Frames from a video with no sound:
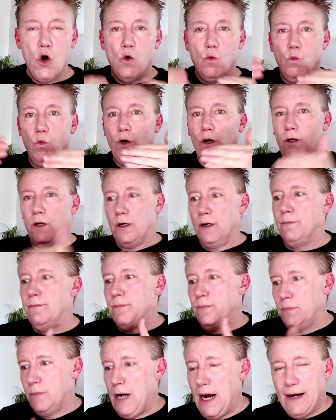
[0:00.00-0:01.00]
we're
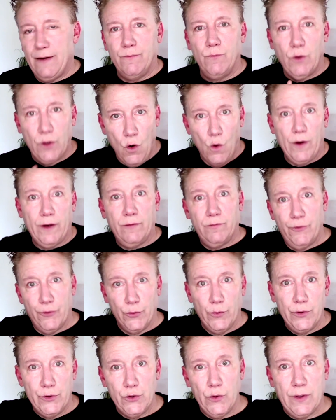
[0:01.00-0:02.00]
going
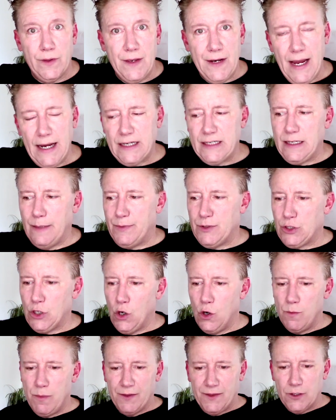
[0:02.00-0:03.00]
through and doing the next
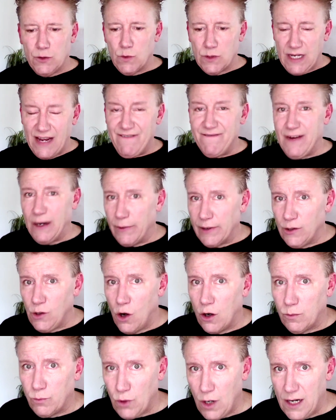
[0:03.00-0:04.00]
episode, but this was a very
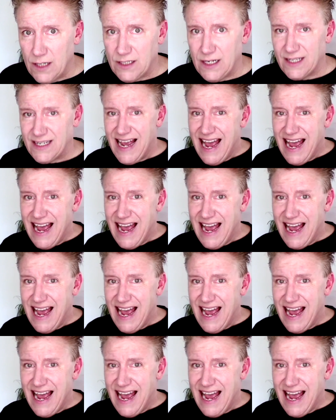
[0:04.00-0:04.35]
long process.